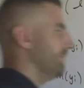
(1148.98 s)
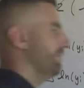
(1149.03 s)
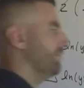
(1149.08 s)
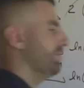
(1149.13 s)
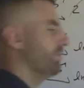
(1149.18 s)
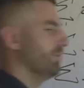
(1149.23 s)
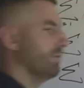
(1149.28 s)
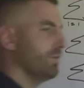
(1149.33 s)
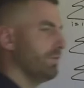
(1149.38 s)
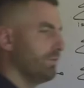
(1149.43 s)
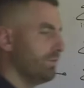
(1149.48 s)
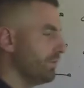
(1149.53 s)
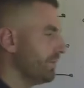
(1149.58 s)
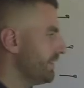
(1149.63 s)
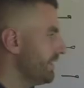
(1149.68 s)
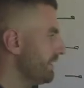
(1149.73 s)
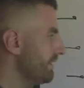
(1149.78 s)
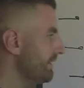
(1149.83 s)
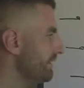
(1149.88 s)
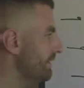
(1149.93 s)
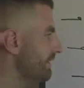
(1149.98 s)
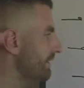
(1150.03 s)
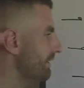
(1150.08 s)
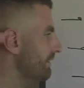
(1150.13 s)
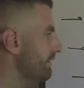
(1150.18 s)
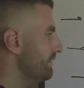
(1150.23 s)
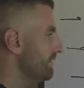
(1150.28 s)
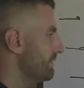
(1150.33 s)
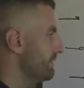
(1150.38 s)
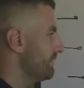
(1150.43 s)
So we're getting
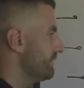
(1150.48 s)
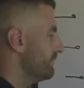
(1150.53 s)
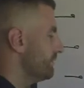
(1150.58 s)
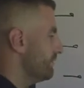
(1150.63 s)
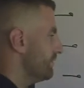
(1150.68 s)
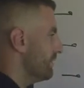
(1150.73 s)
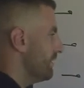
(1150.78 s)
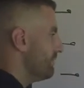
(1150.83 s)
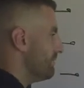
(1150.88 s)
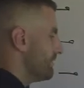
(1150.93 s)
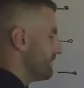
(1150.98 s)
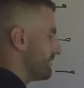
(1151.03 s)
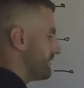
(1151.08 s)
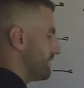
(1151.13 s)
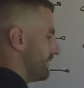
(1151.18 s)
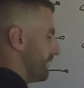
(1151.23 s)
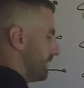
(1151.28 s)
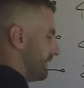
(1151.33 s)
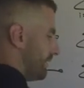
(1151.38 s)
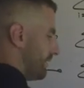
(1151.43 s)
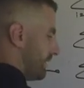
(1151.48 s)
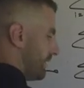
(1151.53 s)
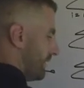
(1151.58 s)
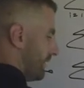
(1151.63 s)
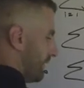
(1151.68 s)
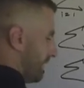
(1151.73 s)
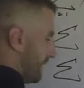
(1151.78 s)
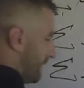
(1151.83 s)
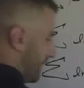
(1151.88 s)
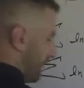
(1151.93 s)
there. We're almost there.
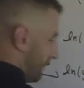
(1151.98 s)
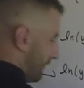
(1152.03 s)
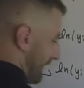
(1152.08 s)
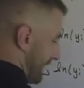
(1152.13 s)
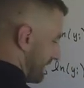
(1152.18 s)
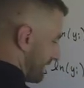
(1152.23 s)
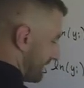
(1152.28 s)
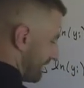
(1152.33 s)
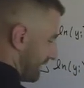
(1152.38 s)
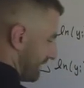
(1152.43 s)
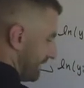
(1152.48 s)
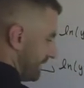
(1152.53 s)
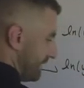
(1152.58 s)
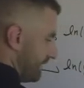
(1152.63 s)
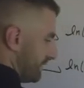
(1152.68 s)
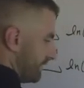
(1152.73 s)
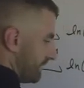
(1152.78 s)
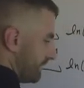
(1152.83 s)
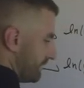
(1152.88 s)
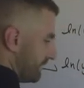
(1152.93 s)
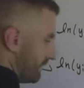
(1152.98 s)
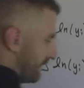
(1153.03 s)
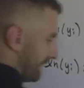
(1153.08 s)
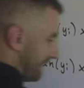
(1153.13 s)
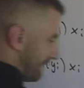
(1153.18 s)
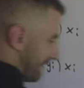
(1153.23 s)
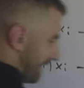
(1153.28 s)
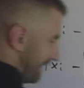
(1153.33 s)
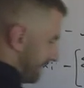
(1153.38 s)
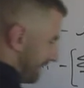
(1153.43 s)
Last thing I need to do is
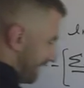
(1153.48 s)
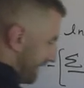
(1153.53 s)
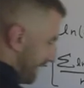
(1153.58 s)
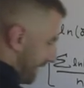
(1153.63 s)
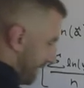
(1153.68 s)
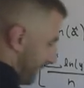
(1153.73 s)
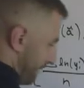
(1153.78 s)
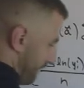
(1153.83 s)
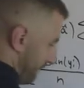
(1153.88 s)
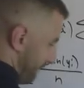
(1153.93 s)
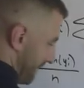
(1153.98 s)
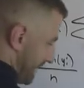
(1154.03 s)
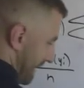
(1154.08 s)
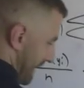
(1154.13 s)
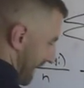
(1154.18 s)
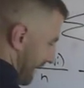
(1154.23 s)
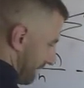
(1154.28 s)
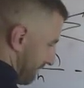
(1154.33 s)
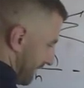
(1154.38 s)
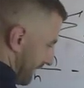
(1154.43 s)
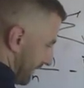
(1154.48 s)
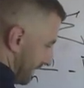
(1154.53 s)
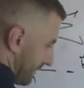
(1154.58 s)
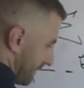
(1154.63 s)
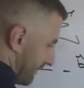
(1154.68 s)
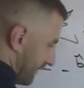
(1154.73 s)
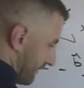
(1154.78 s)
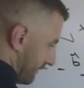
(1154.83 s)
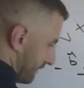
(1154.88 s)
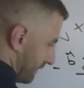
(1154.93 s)
I need to get b hat by
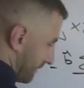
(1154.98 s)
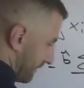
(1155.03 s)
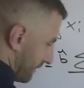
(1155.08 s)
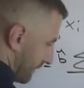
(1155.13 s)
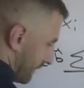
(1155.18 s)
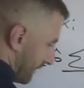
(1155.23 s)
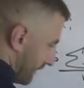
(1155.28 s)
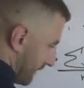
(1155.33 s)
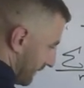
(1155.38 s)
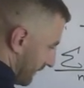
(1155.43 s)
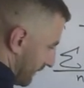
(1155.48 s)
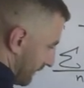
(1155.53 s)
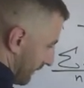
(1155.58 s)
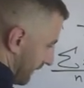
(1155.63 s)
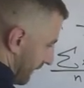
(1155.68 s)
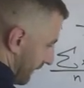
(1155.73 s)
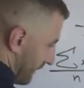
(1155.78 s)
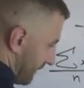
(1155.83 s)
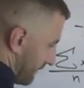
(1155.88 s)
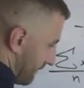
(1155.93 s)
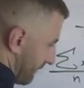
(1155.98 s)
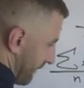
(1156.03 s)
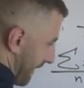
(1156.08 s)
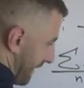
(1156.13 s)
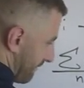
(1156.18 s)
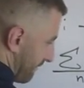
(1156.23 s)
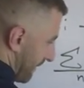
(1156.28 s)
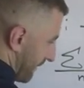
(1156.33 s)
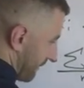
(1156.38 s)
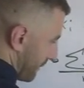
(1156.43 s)
itself and
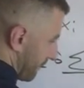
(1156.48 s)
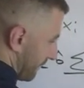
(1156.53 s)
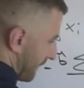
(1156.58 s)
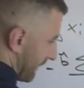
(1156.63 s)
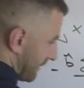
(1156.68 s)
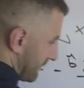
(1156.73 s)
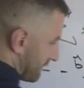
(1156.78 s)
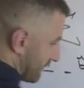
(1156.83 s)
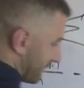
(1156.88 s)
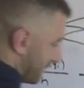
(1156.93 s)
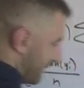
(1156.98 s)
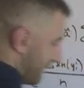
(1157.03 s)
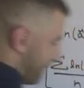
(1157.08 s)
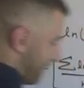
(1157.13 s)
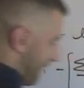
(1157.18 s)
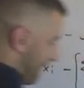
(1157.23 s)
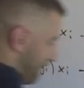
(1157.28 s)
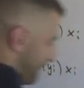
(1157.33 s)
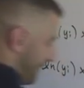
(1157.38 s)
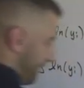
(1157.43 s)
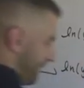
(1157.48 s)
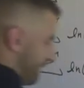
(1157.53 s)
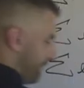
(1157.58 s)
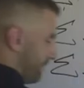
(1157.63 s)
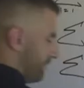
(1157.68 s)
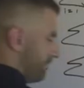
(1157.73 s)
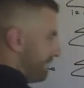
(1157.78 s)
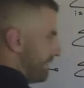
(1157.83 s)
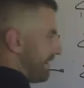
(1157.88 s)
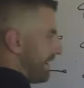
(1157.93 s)
divide by the rest. So keep everything
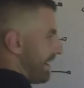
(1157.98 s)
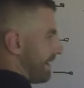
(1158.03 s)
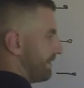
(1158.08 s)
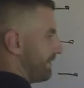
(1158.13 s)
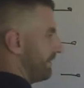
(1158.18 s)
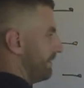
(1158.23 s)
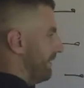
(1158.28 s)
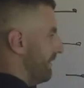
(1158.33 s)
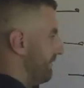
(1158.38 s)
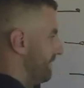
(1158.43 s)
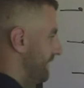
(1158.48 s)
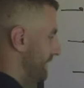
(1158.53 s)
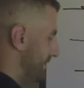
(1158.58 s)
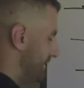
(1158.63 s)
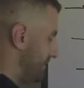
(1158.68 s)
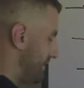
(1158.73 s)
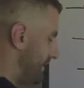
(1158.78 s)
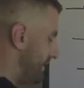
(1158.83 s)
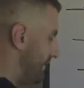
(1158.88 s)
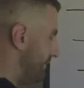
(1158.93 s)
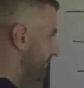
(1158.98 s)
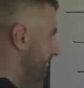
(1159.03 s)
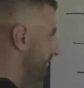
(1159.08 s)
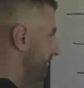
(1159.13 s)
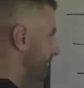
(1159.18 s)
with b hat on the left-hand side.